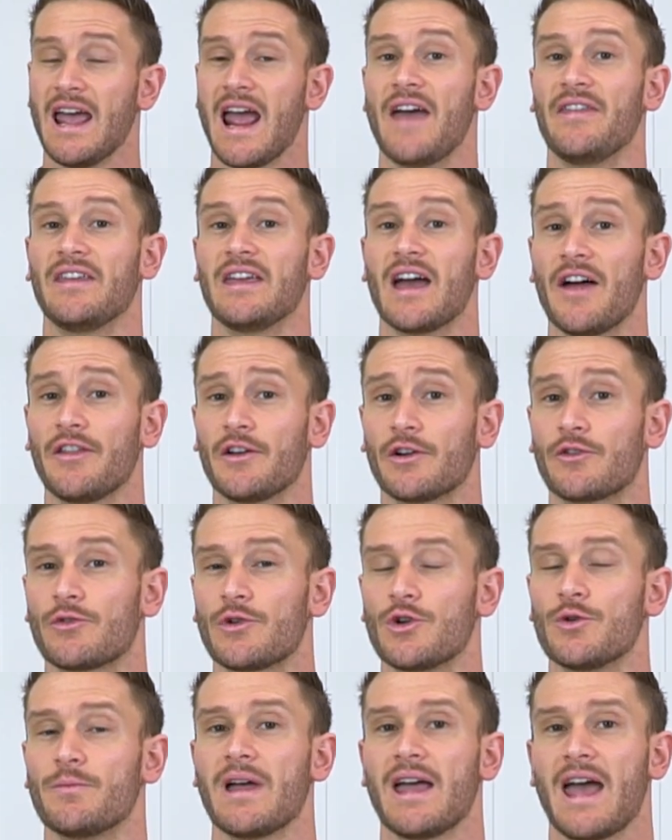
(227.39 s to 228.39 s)
and the other
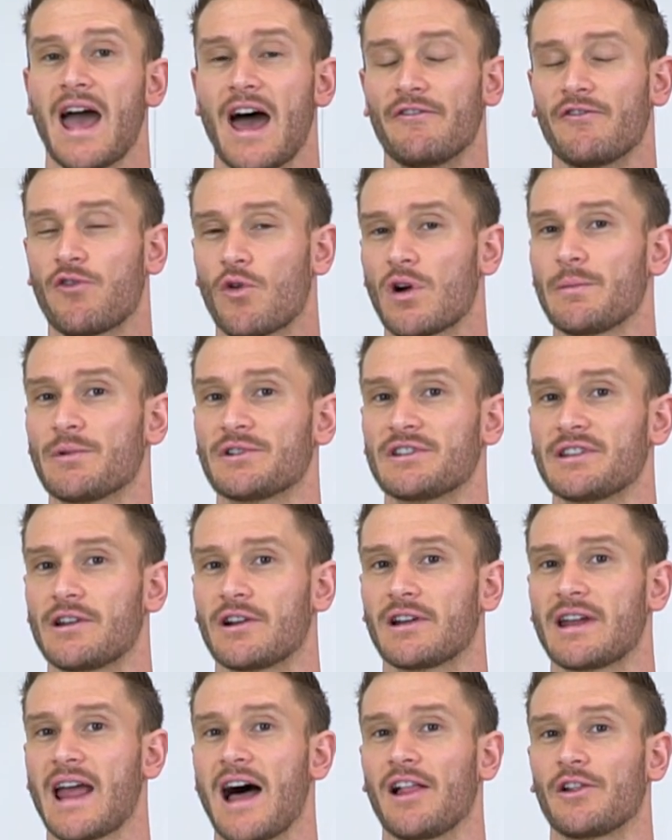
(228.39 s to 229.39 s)
group had 40% of
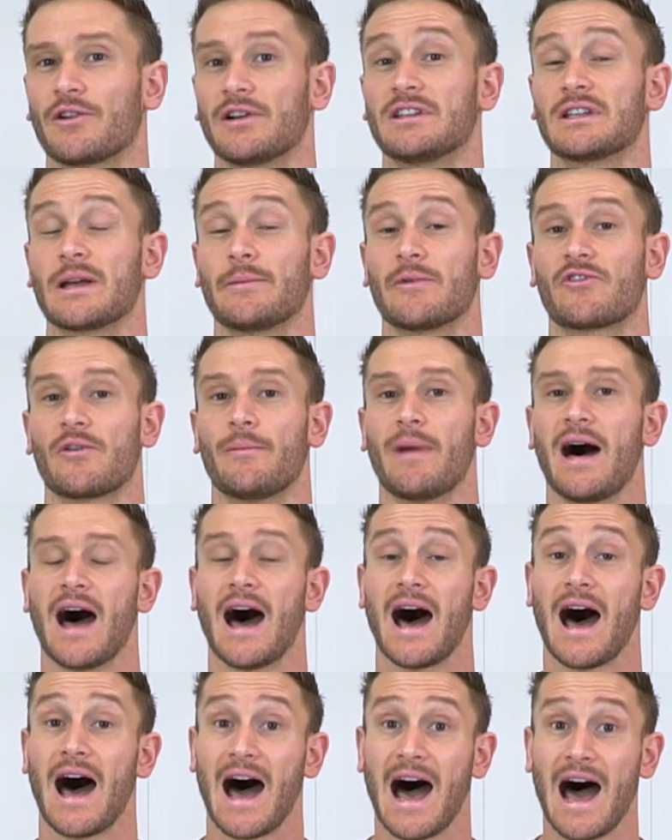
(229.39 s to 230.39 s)
their calories coming from
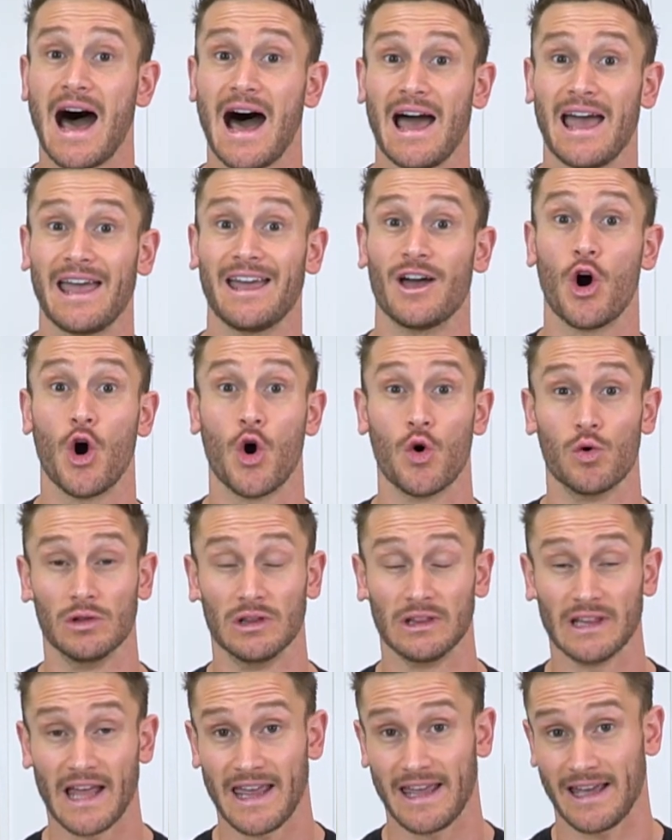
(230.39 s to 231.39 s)
high
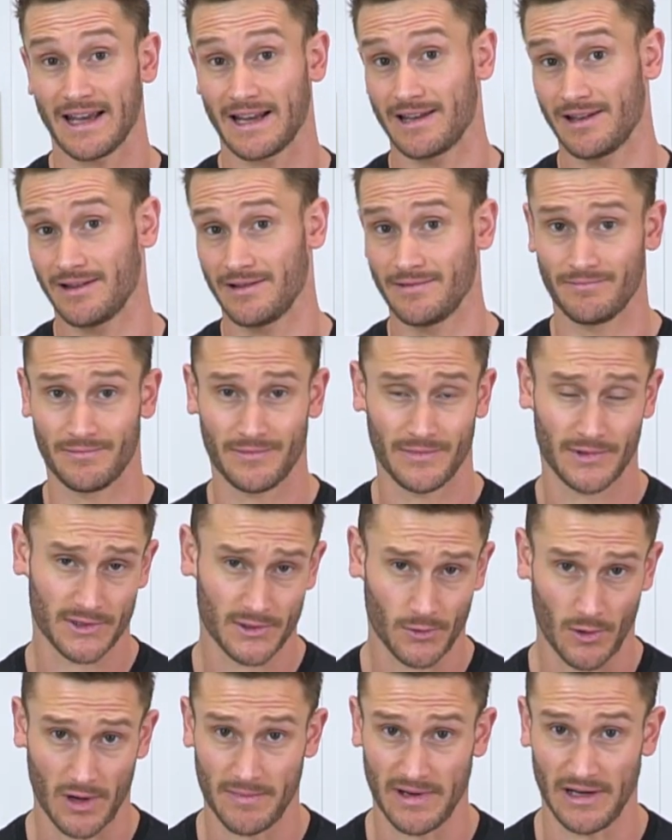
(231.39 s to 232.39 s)
oleic
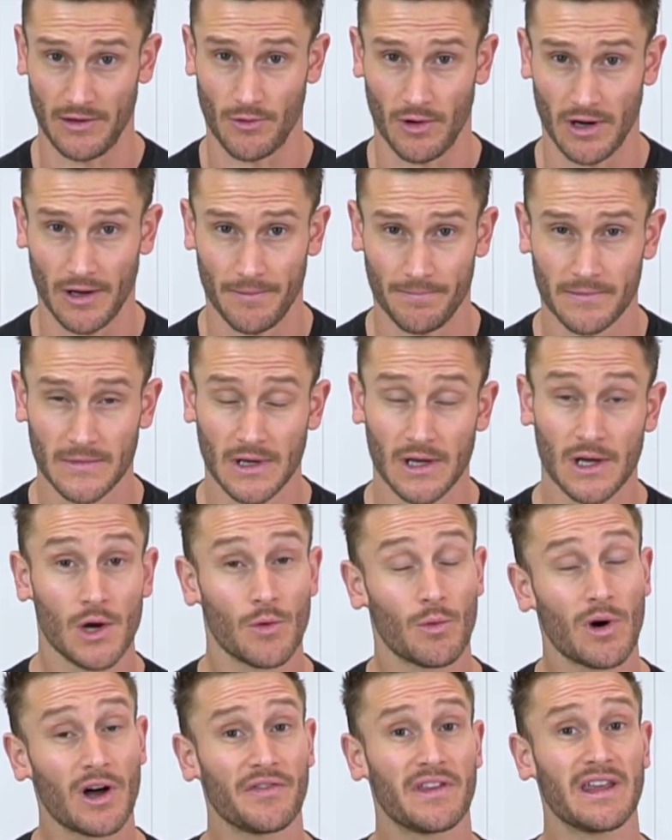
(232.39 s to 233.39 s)
soybean oil.
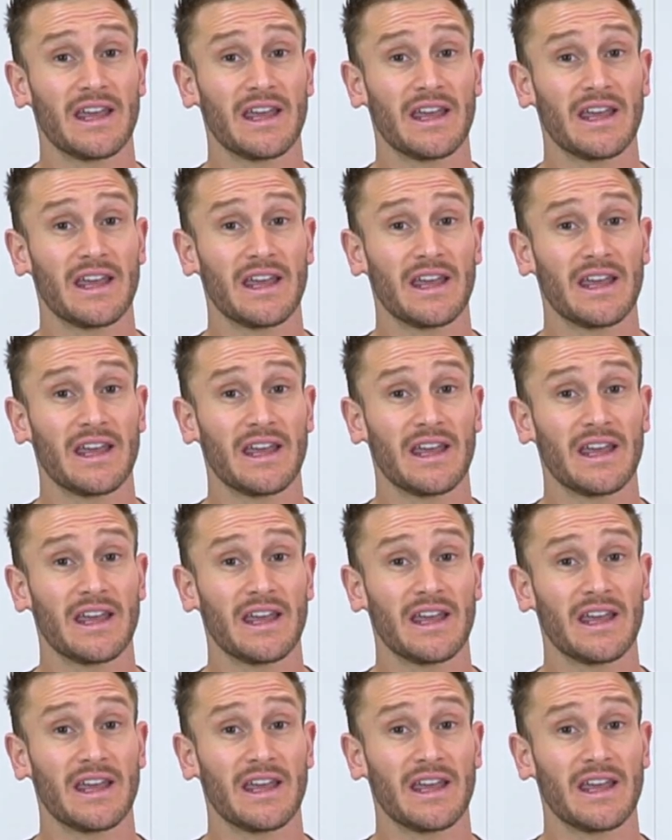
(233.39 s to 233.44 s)
Well, at